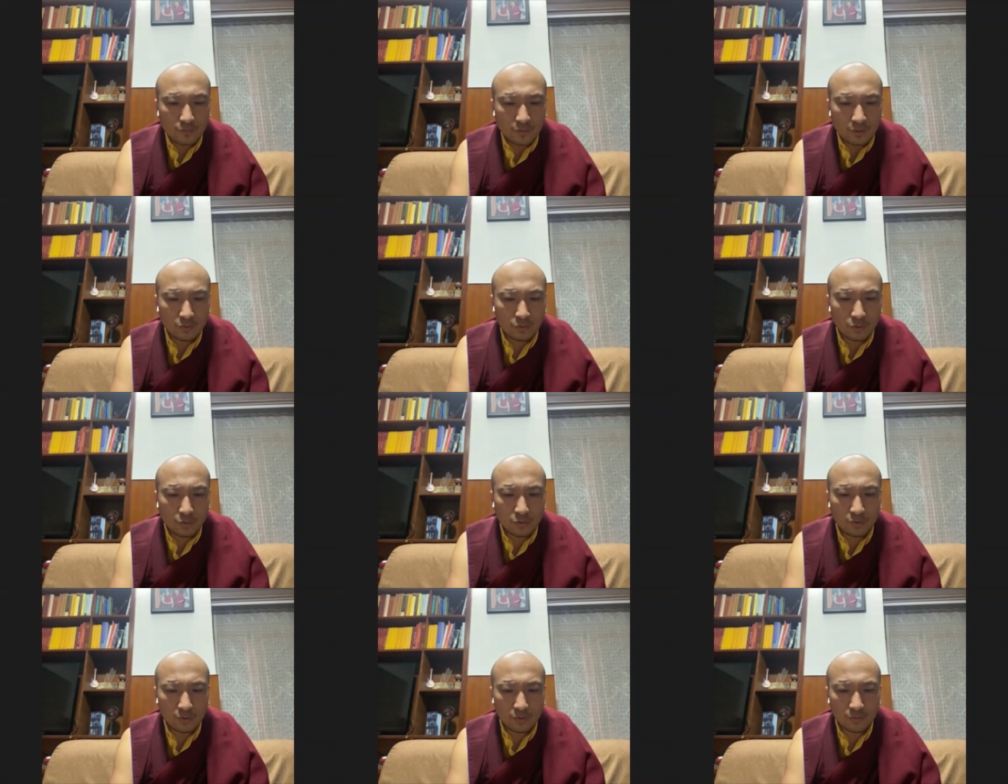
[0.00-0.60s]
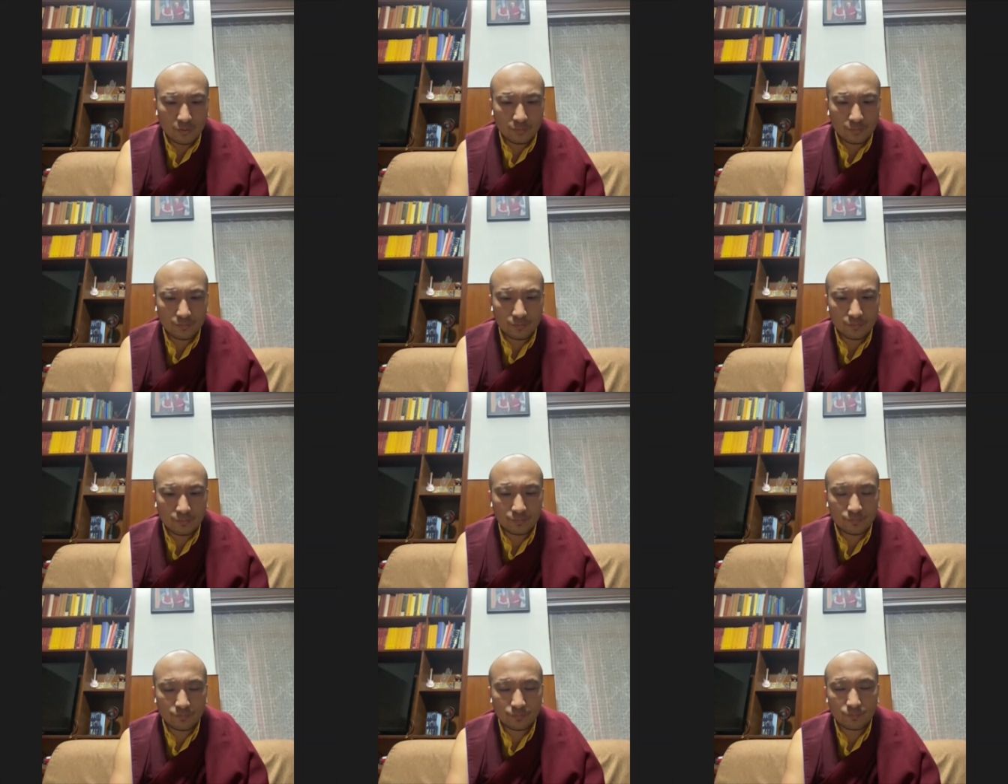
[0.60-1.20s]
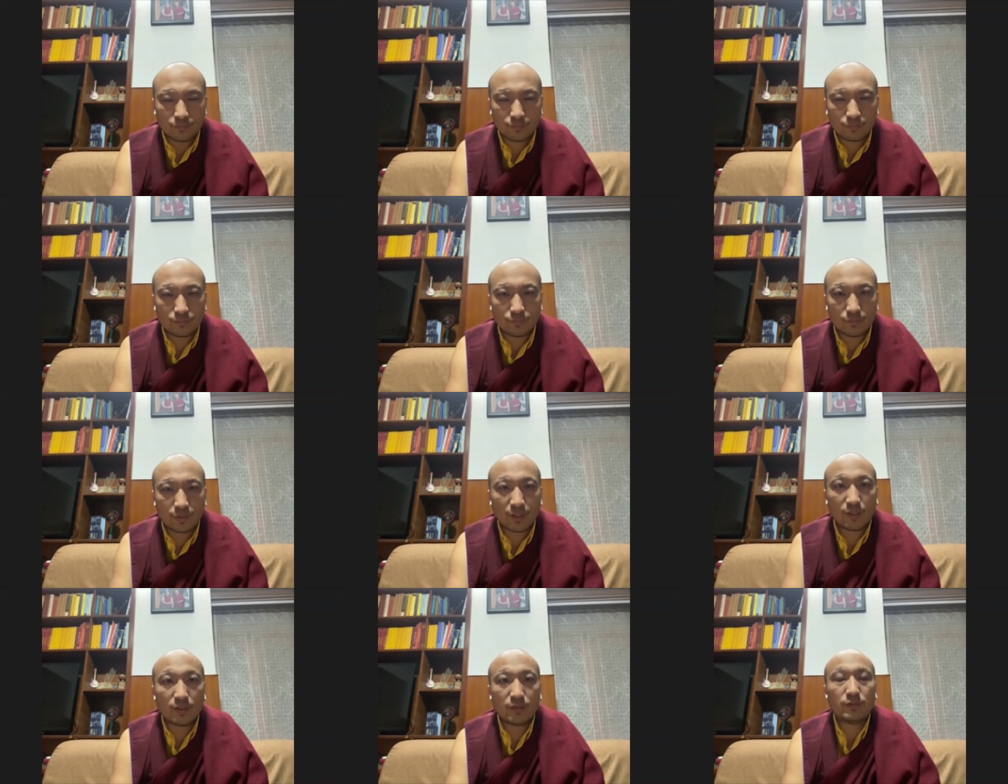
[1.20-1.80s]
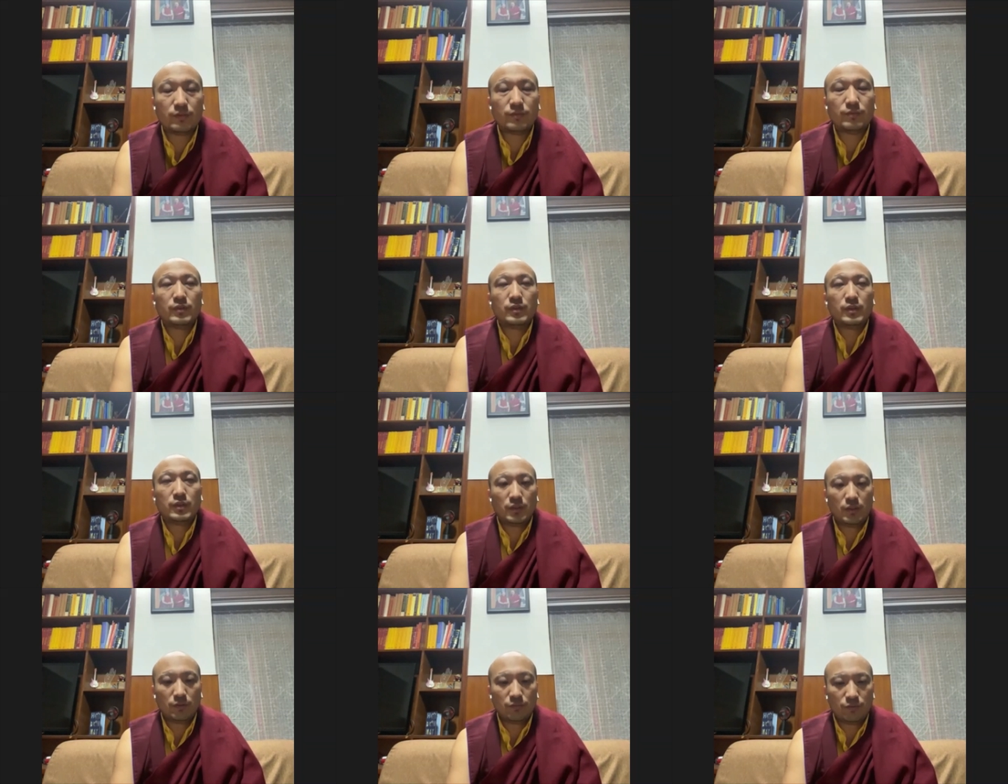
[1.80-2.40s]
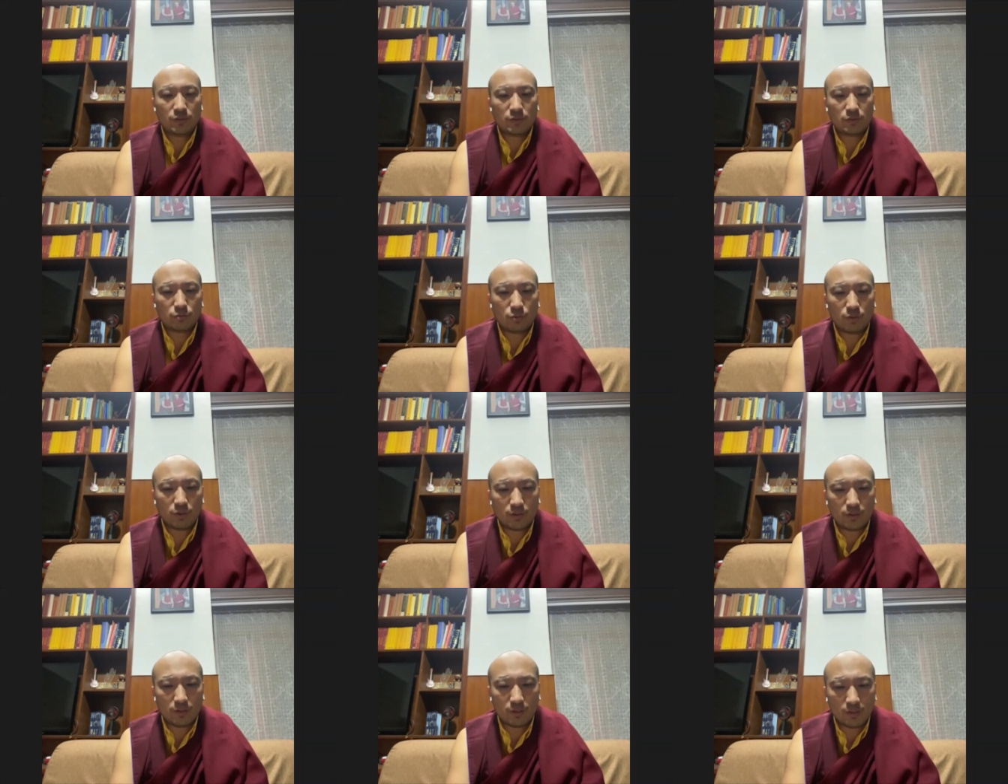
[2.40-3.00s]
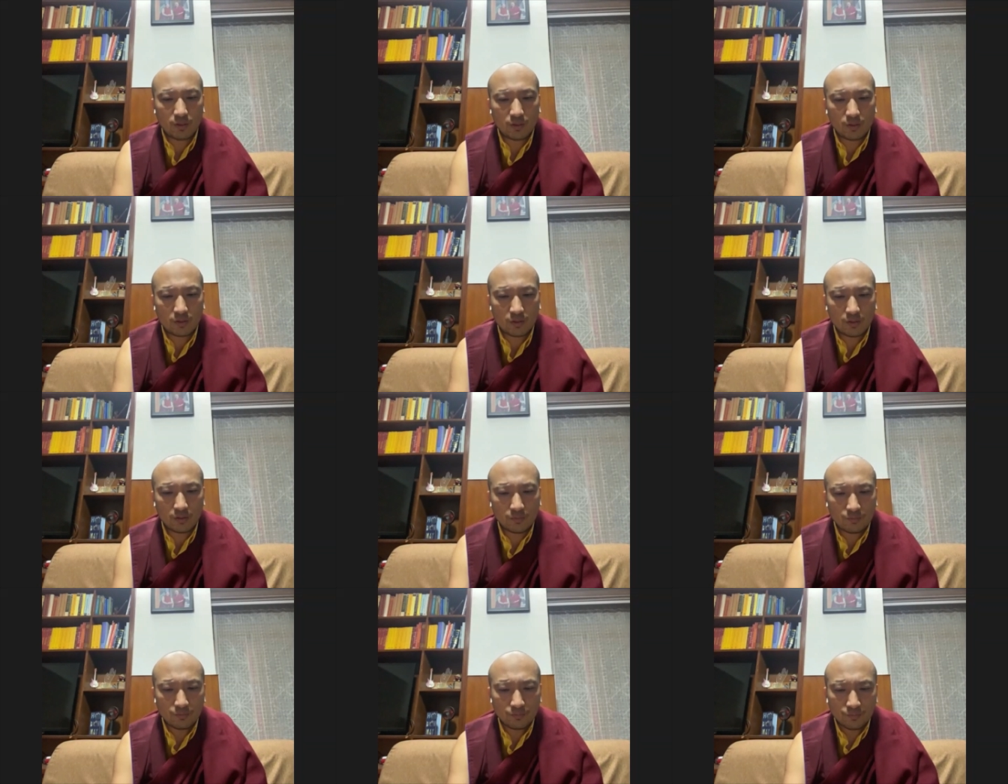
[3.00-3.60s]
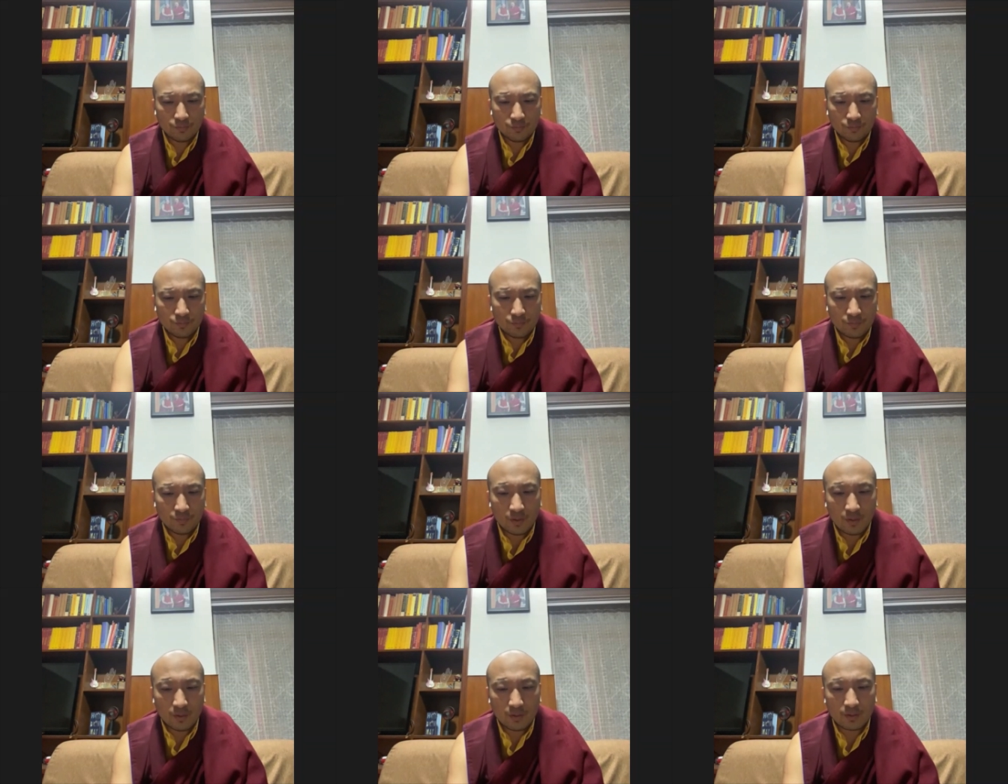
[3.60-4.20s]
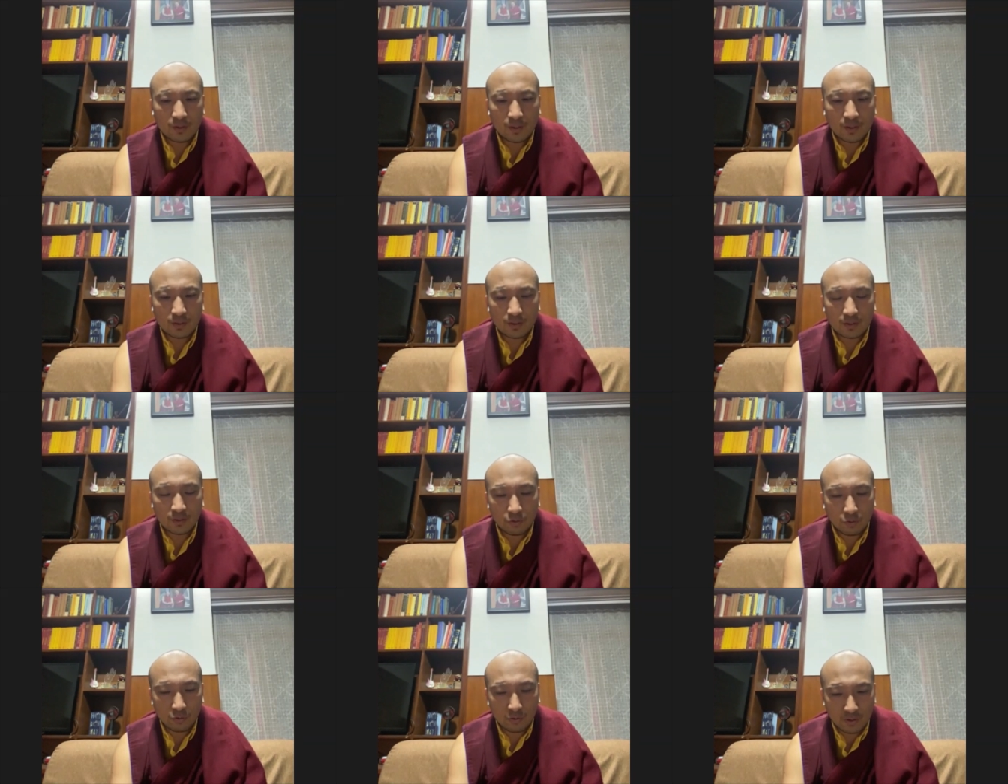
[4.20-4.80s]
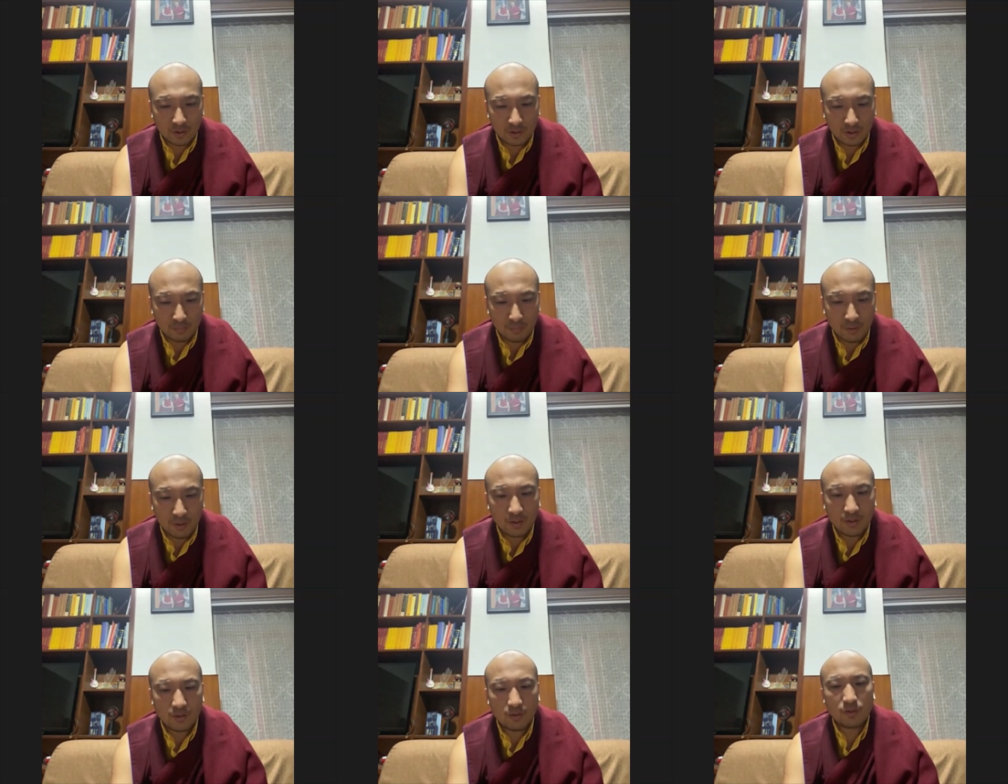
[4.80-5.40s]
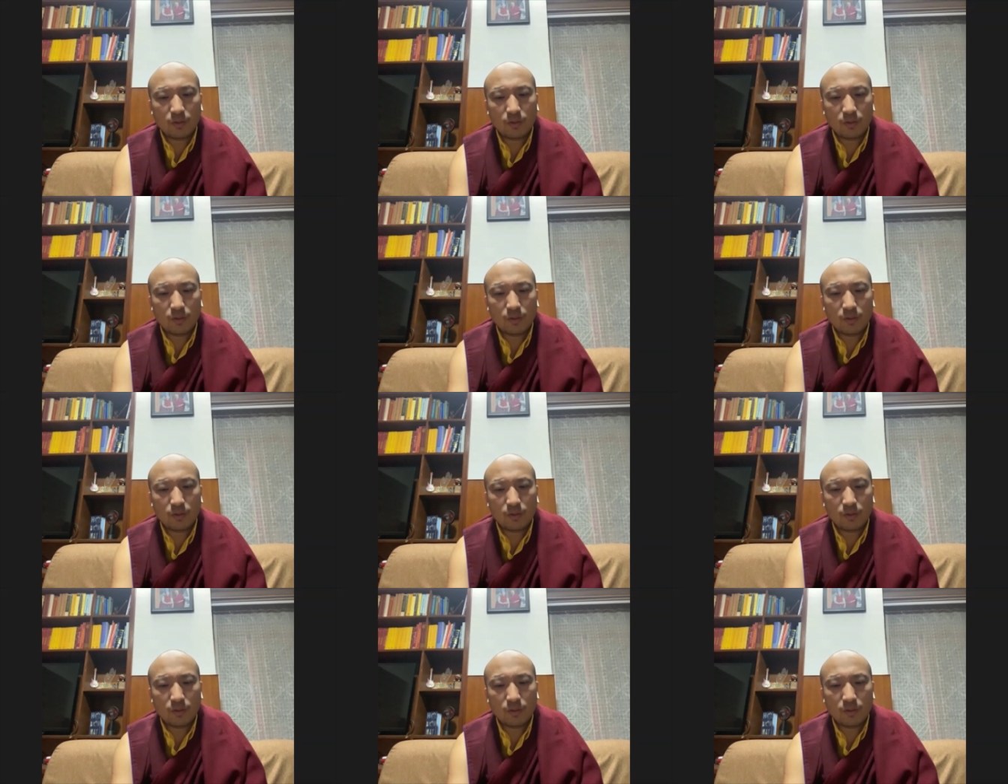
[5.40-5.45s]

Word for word: the, yeah, the first one is uh, something uh, jinpa.